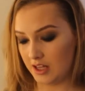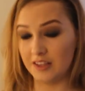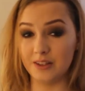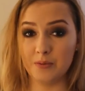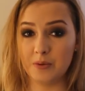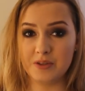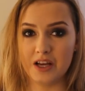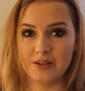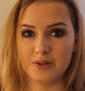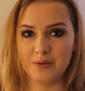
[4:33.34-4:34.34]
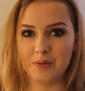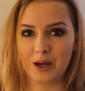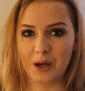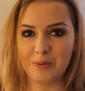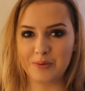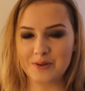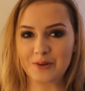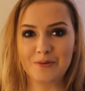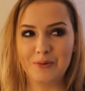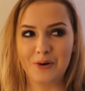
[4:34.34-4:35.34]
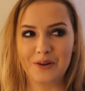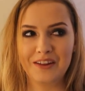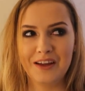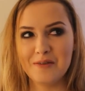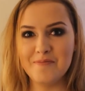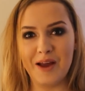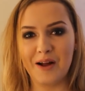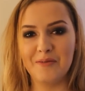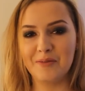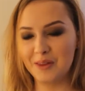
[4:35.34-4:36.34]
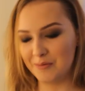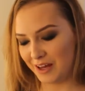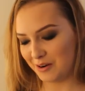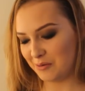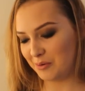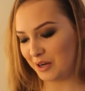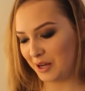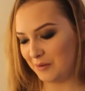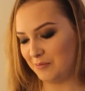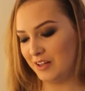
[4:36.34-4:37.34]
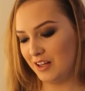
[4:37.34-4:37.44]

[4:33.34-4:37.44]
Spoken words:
I'm obsessed with makeup, so the more makeup the better, but